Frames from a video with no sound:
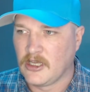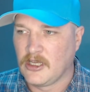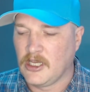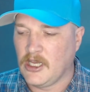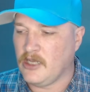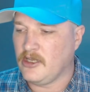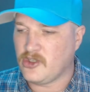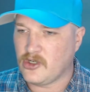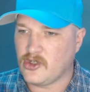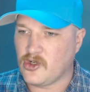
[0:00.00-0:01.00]
and it's
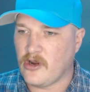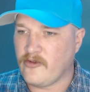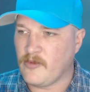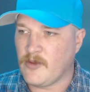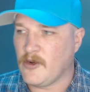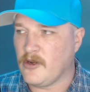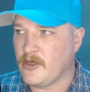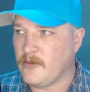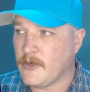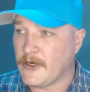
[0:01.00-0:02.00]
just driving me balmy.
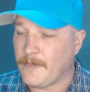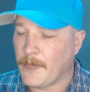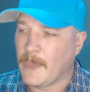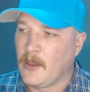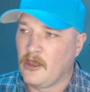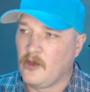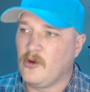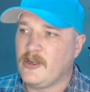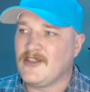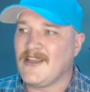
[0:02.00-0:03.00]
But
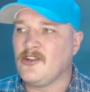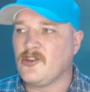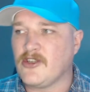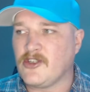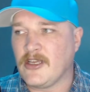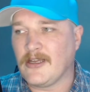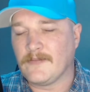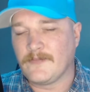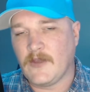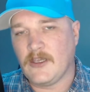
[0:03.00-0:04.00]
what is interesting
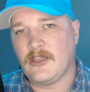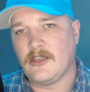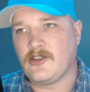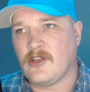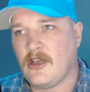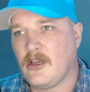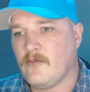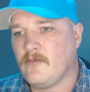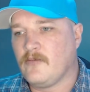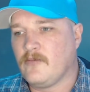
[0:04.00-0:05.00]
is
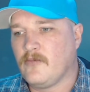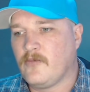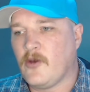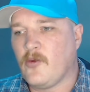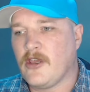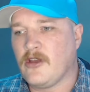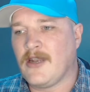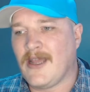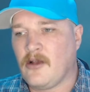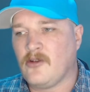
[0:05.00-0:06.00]
that we are
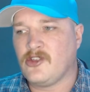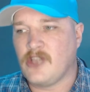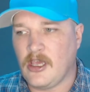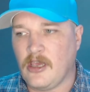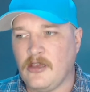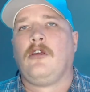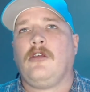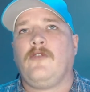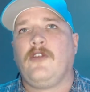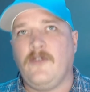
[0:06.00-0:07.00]
now seeing,
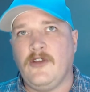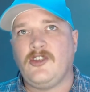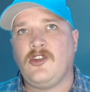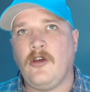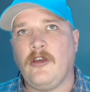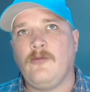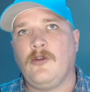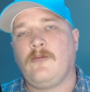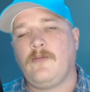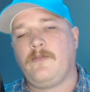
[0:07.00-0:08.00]
for the first time,
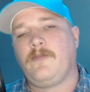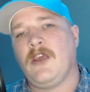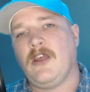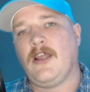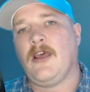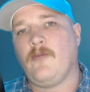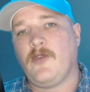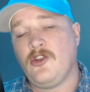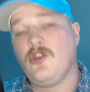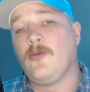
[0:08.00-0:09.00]
BLM, the
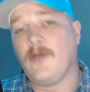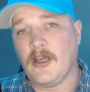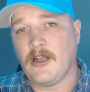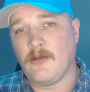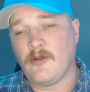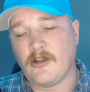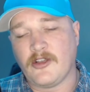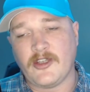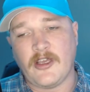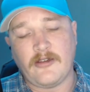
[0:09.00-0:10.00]
new BLM, like I
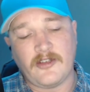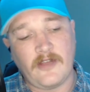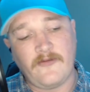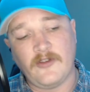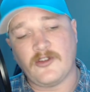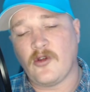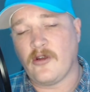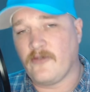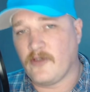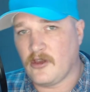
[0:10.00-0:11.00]
say, because I feel sorry
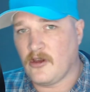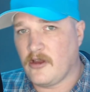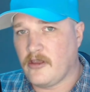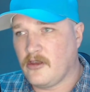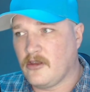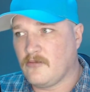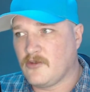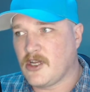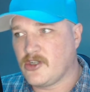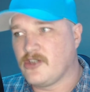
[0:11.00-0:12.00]
for the guy that was
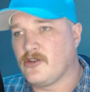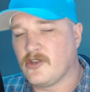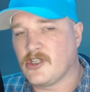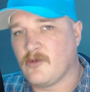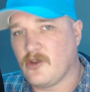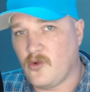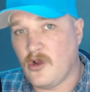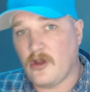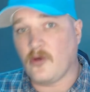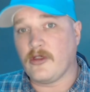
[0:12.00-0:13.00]
actually doing some good
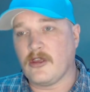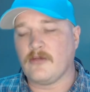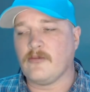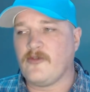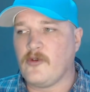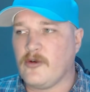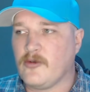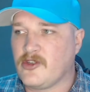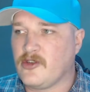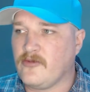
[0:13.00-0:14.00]
work with it before it was sort of,